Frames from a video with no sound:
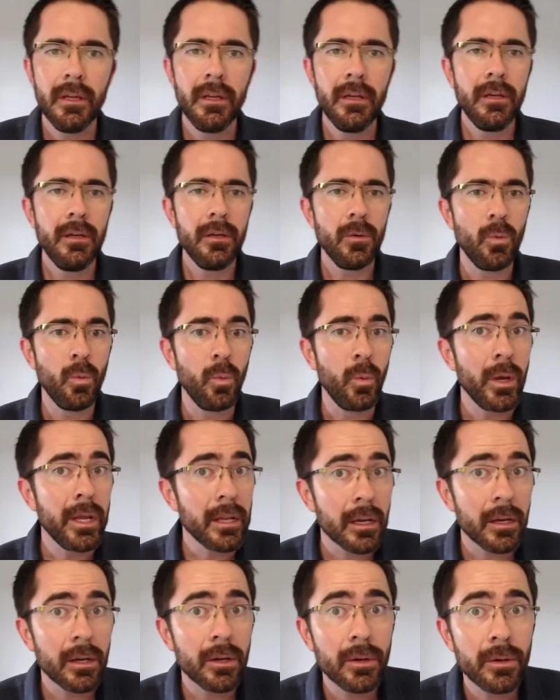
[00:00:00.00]

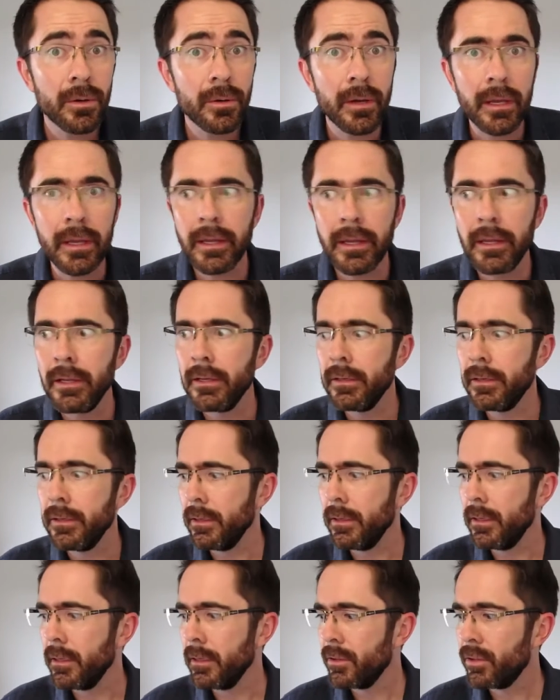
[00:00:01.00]
winnow and
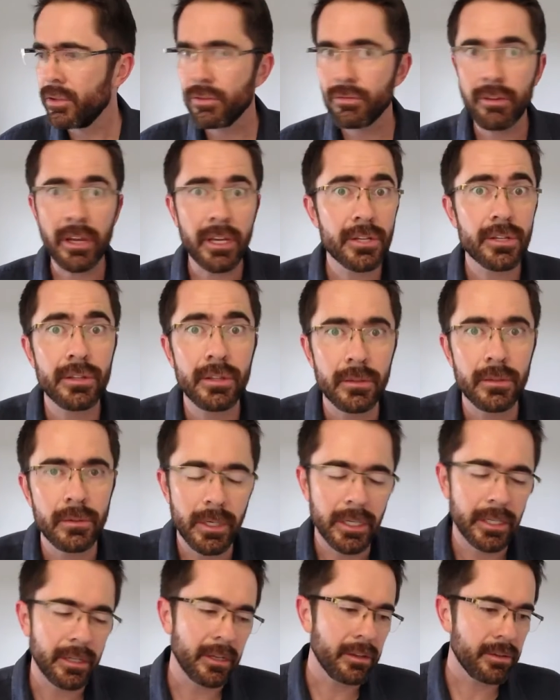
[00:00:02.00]
thresh you've got
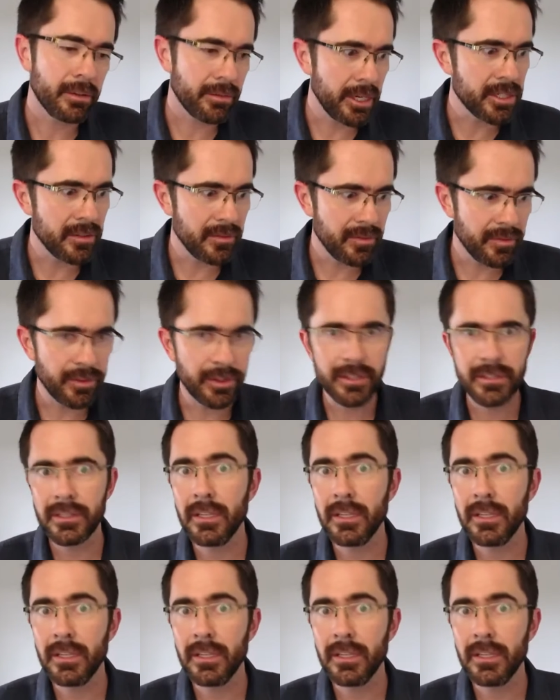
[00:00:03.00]
to thresh it first,